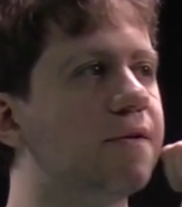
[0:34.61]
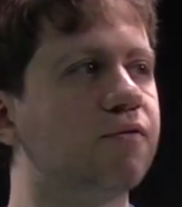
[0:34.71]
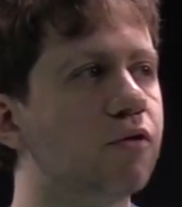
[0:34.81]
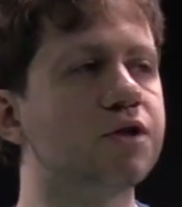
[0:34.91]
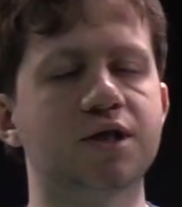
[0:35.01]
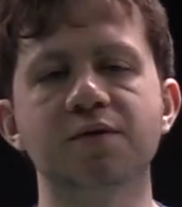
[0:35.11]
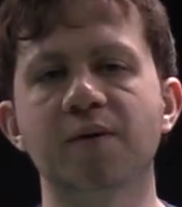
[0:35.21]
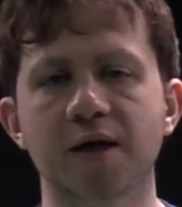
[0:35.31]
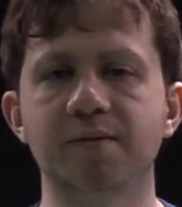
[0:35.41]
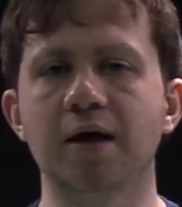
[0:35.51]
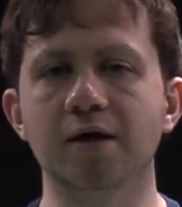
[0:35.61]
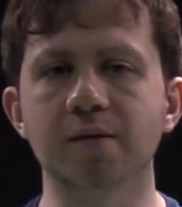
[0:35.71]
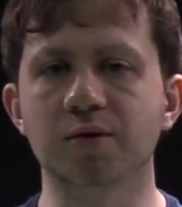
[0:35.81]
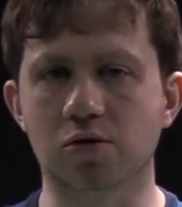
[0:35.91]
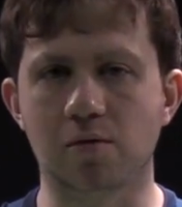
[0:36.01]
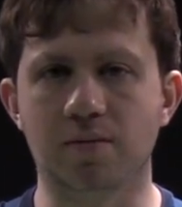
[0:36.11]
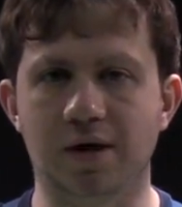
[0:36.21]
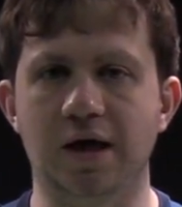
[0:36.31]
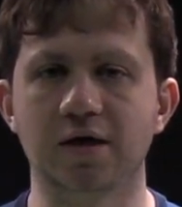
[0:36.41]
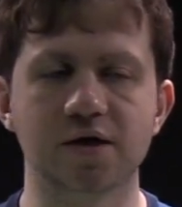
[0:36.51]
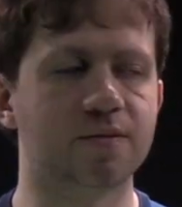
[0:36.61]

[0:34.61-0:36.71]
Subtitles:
first this might be a little bit complicated,